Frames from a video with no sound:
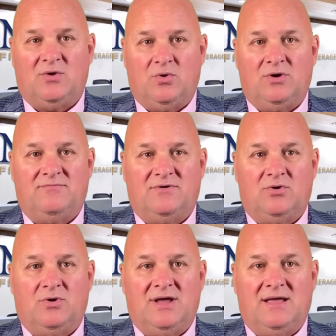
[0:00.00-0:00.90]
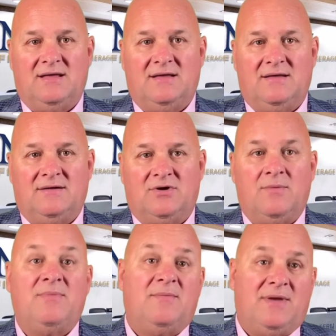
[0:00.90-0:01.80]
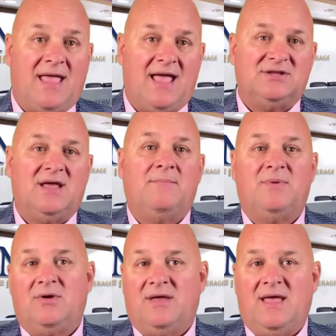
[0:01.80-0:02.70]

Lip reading: or if you look at it in terms of the tax liability,